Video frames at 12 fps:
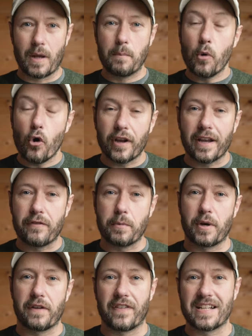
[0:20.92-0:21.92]
Morning
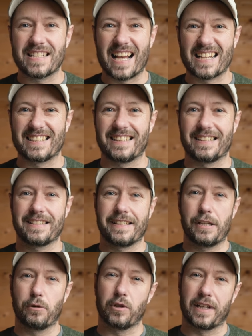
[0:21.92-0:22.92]
everybody, fantastic to see
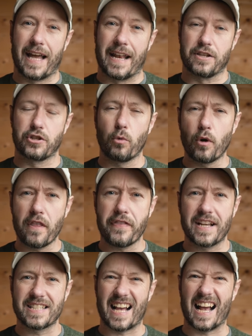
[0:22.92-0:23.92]
you all again. So one of the
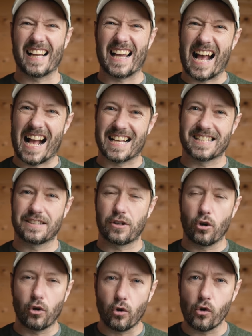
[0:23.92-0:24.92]
things that I get asked
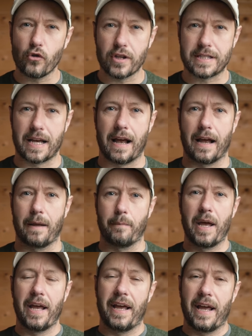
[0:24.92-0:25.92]
all the time
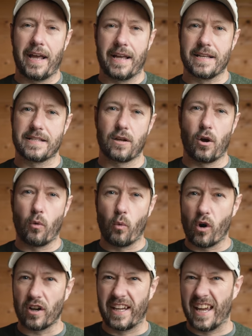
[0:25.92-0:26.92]
is
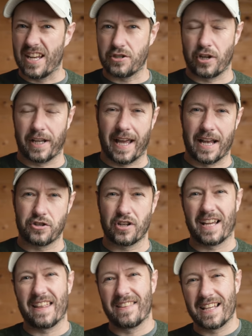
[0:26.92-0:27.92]
what gear should I get? Should I
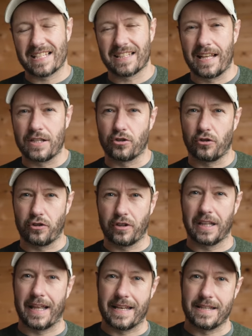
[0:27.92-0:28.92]
get this lens or the
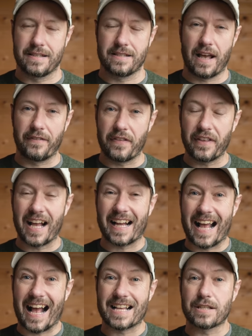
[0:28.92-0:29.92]
other lens? And the thing I
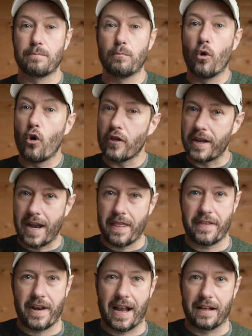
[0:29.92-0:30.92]
get asked more than
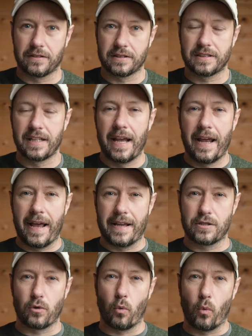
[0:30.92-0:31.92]
anything else
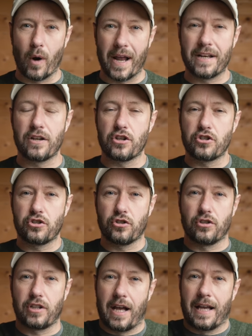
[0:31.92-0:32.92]
is when
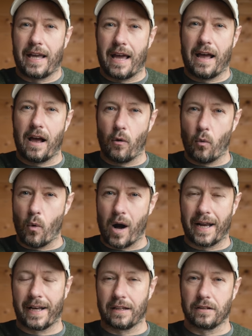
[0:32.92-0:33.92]
should I get a
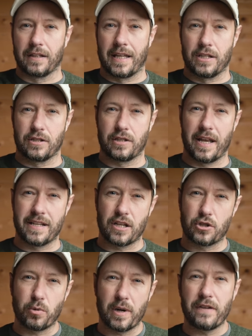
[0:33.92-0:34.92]
wide angle lens? Is a
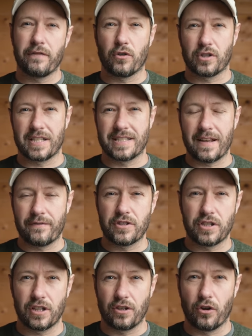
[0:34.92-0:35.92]
24 to
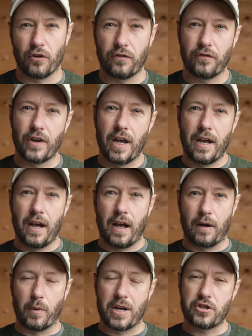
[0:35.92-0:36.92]
70 enough?
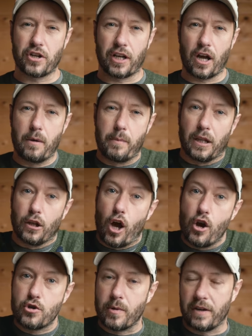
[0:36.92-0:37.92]
And when should I go
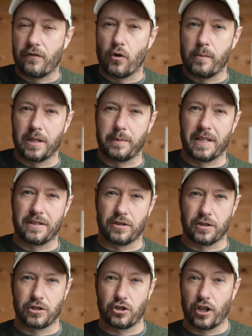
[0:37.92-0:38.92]
below 24
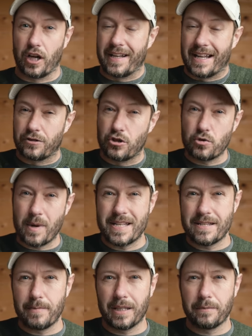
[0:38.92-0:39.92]
millimeters? Should I go down to
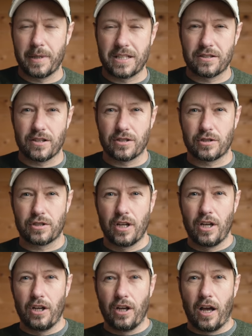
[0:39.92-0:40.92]
20 millimeters,
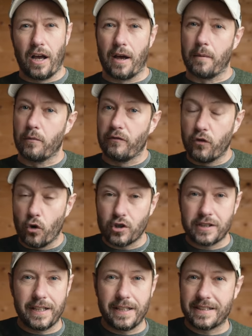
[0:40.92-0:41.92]

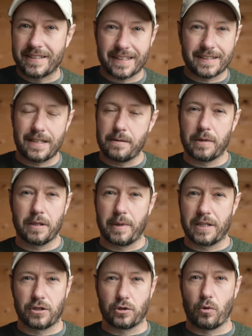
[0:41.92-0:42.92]
14, 16
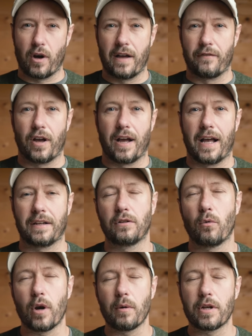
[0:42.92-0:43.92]
millimeters, whatever? And
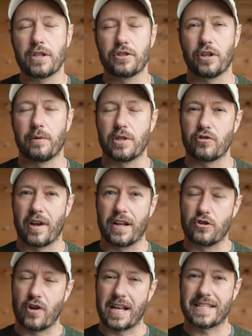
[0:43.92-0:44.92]
what I wanna do is try and
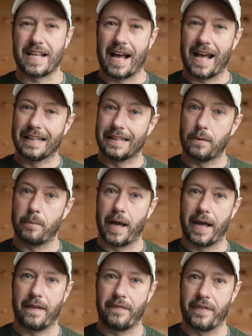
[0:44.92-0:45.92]
address that a little
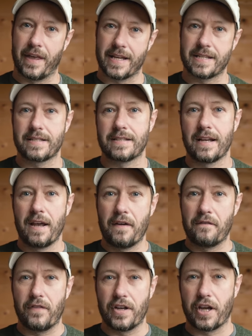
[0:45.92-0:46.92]
bit in this
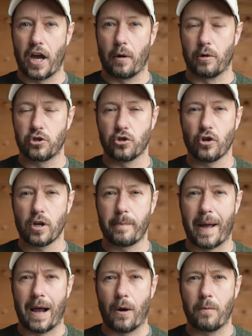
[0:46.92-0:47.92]
video and talk
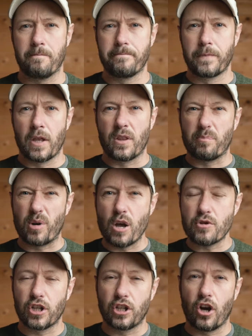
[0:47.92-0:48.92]
about the
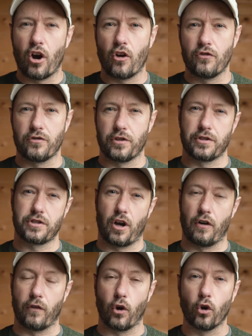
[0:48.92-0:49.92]
pros and cons
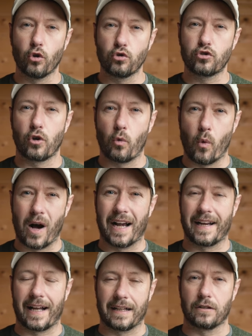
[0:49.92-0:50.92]
of ultra
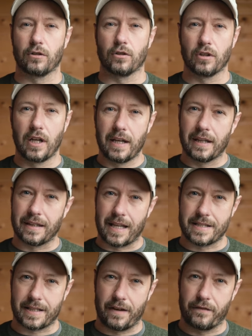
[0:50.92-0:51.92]
wide angle
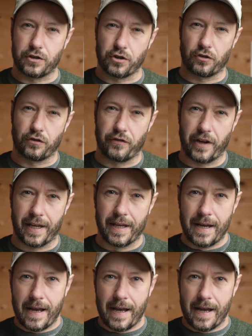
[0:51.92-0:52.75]
landscape photography.